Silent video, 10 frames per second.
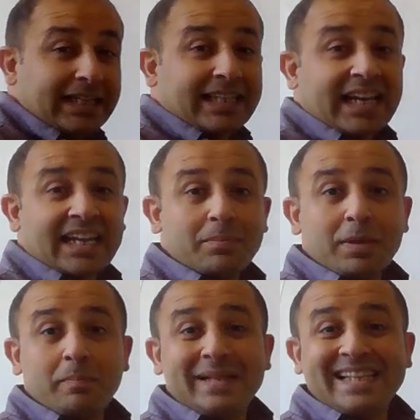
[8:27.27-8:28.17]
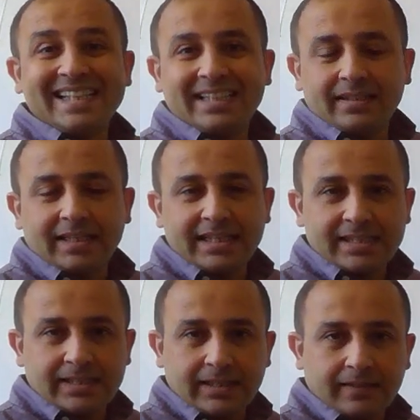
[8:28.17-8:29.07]
it cannot be bleeded
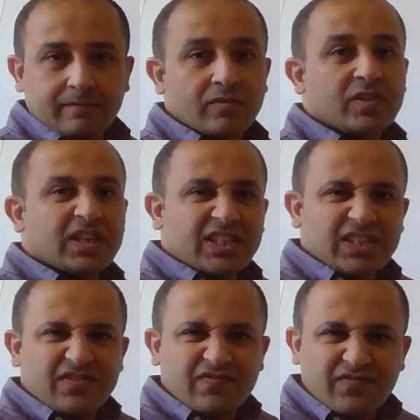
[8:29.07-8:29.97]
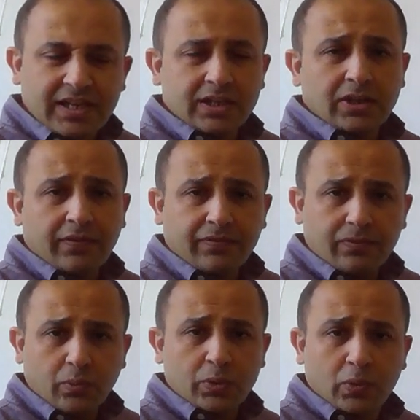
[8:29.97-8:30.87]
easily. It is very tough
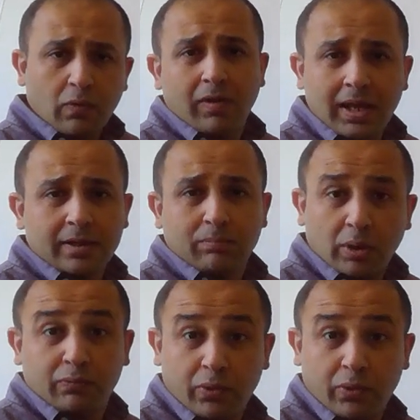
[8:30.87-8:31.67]
with covalent bond